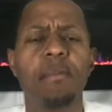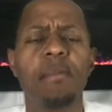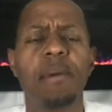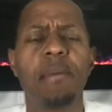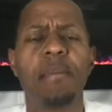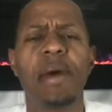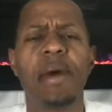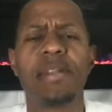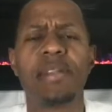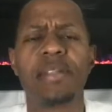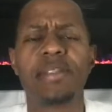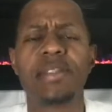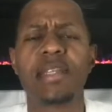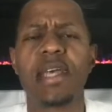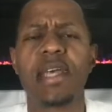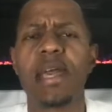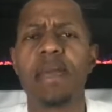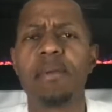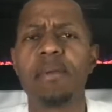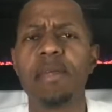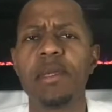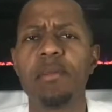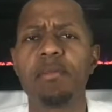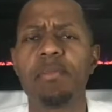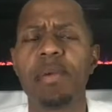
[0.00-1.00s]
but by the
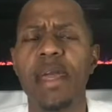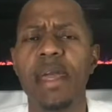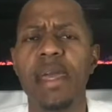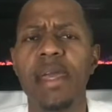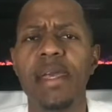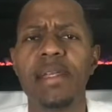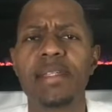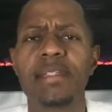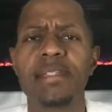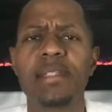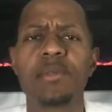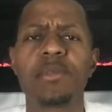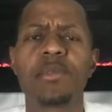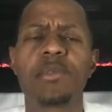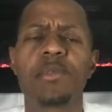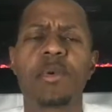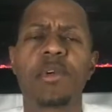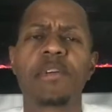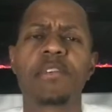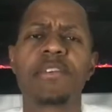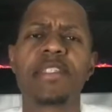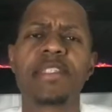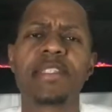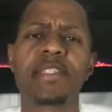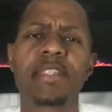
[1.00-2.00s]
time he passed, he was
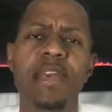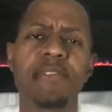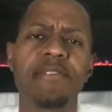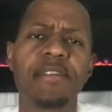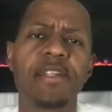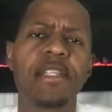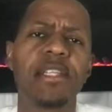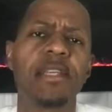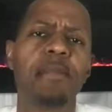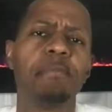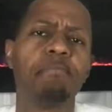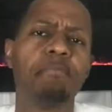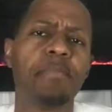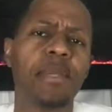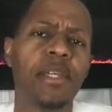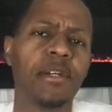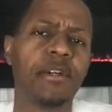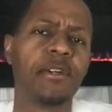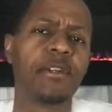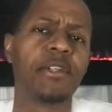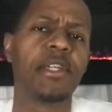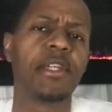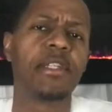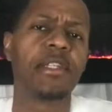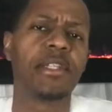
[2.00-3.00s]
worth $70
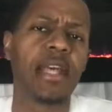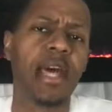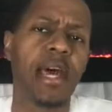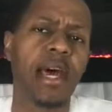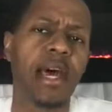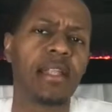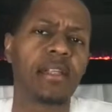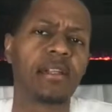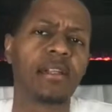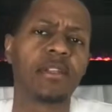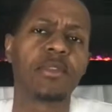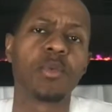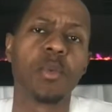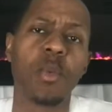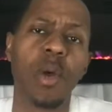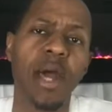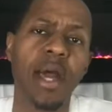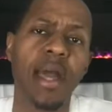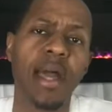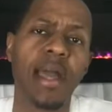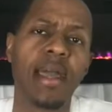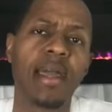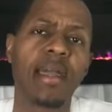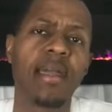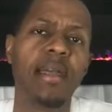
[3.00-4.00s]
million.
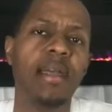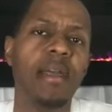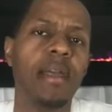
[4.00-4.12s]
Why?